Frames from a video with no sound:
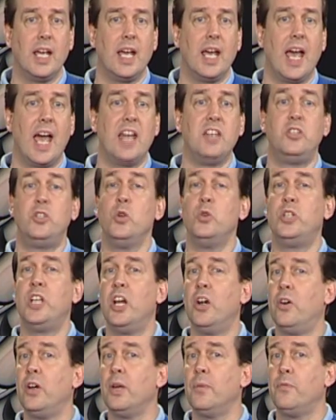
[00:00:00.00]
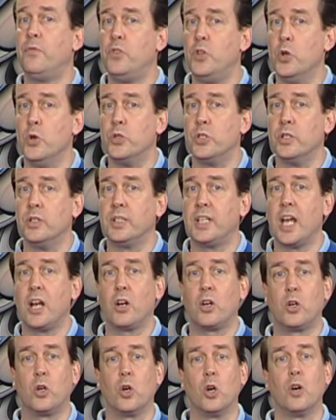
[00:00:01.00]
And deuterium fusion can
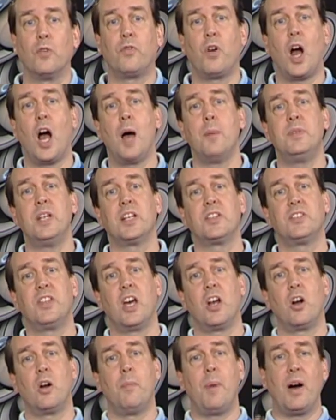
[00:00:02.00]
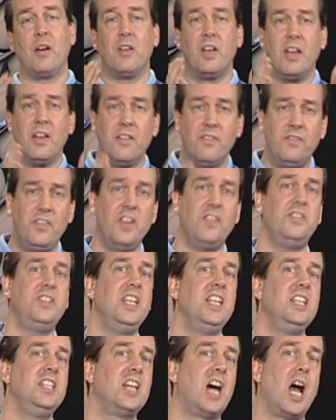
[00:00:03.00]
occur for objects that are about
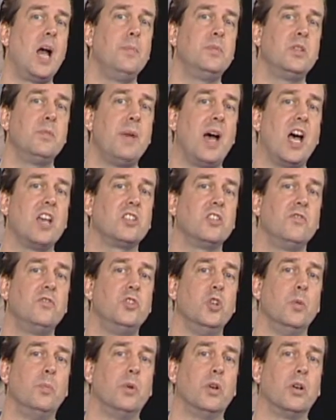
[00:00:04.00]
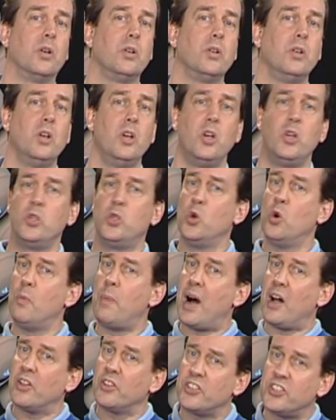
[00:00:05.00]
15 times the mass of Jupiter to
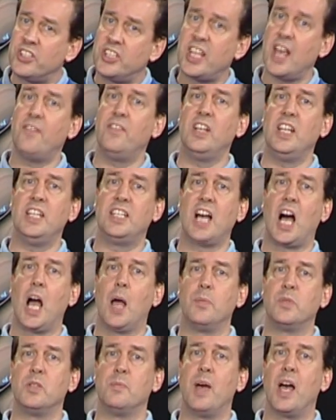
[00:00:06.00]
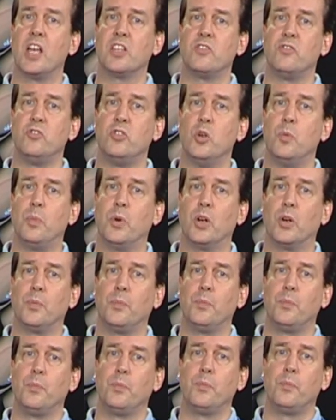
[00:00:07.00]
about 70 times the mass of Jupiter.
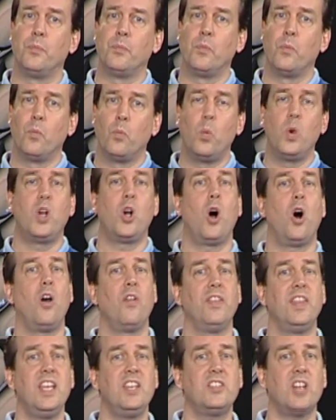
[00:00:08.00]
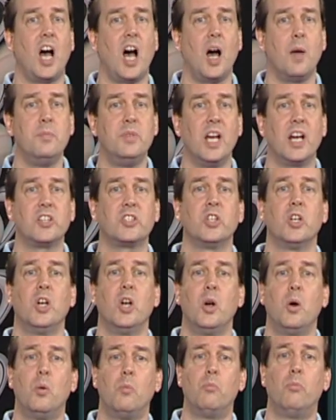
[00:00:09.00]
We call these objects
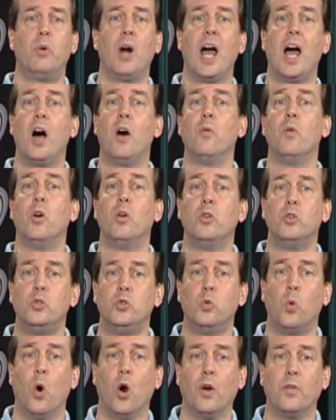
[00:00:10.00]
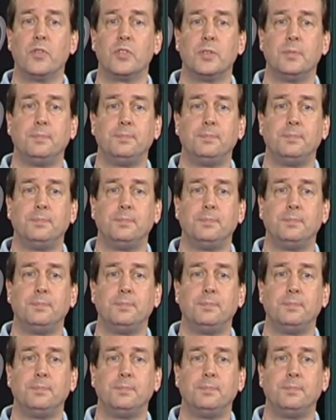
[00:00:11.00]
brown dwarfs.